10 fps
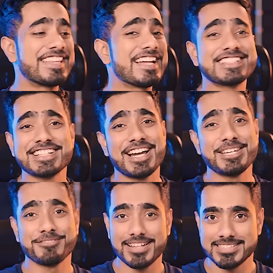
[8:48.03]
That's the kind
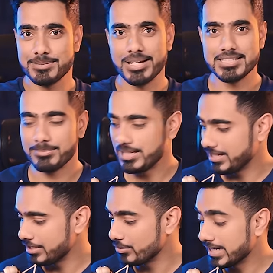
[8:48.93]
of
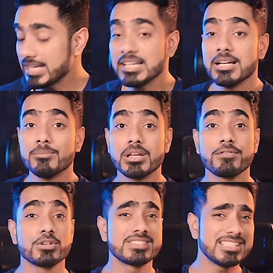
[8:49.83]
customizability you get. But if
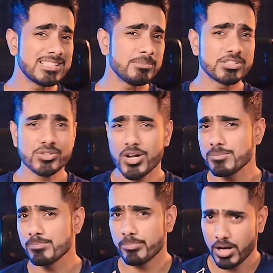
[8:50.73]
your system is not
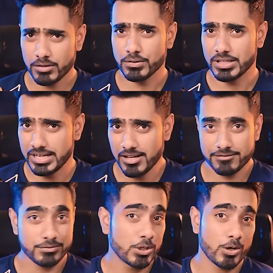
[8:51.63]
powerful
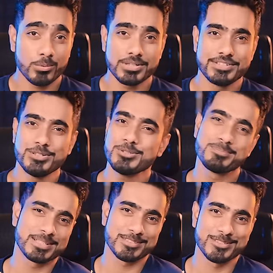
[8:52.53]
enough, you can always use
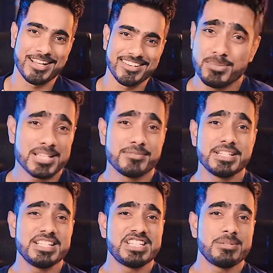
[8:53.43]
pixel cut, because with
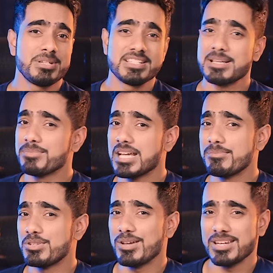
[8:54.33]
DGB,
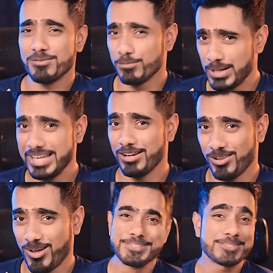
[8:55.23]
sometimes you end up waiting a
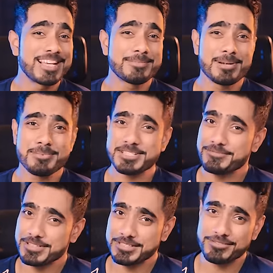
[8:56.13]
lot. So that's pretty much it
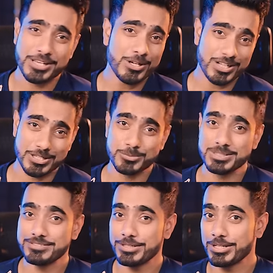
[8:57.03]
for this video. I hope
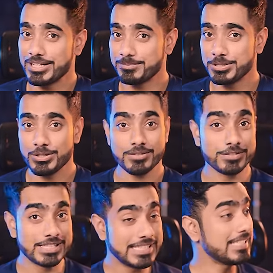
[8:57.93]
this video helped you. And if
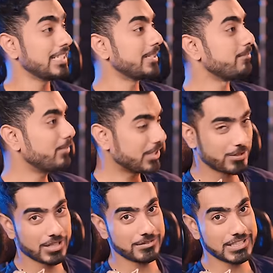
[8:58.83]
it did, make
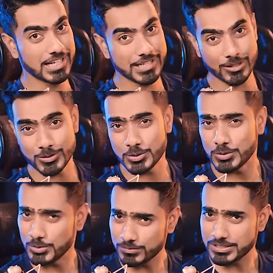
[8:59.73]
sure to give us a like, and also
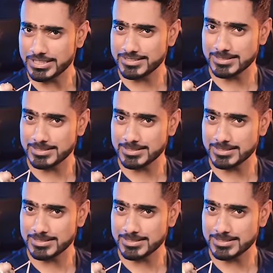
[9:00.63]
don't forget to